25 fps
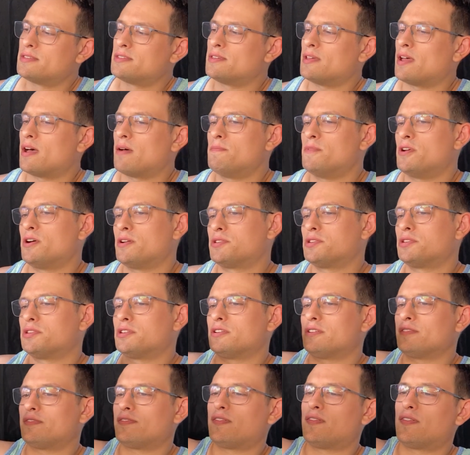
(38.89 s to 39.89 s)
I'm not
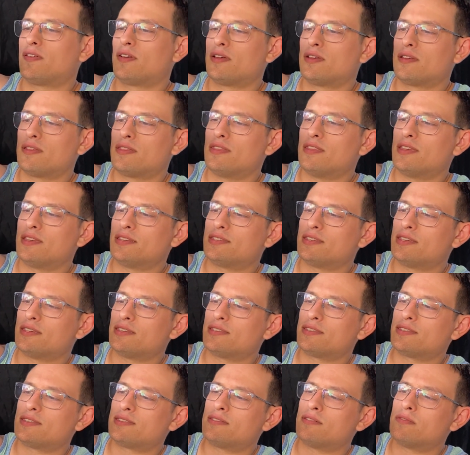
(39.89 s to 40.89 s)
sure if this
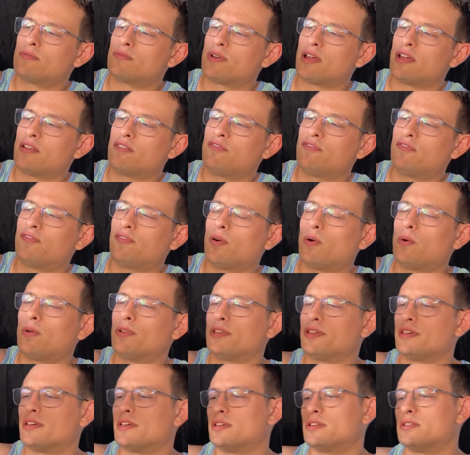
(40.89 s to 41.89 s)
is the red
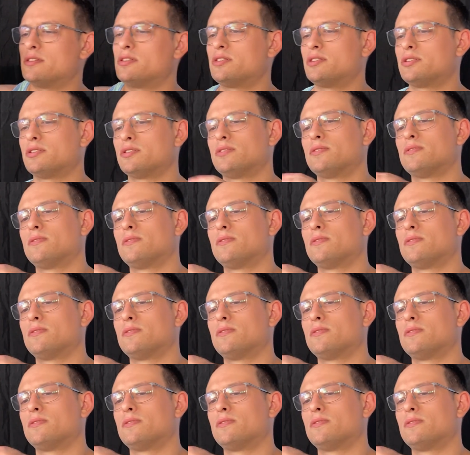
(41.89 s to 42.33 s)
foliage